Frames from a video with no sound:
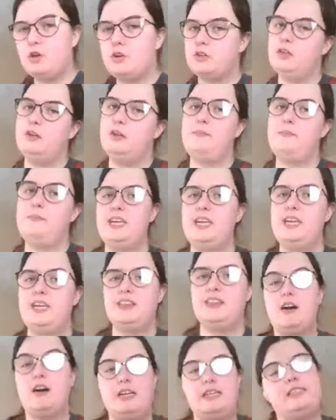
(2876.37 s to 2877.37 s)
I'm going to make
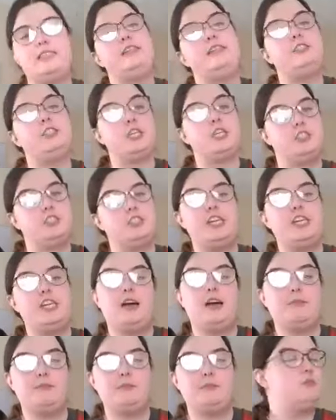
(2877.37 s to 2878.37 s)
the icing just
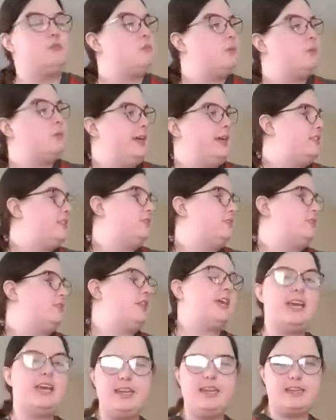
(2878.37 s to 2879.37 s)
yet. I'm going to wait until the
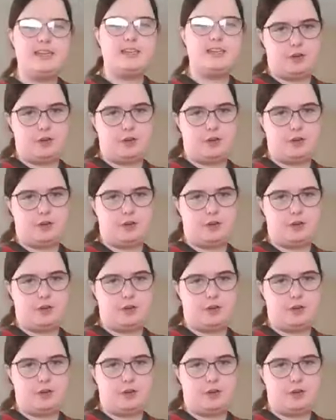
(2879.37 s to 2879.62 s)
cake is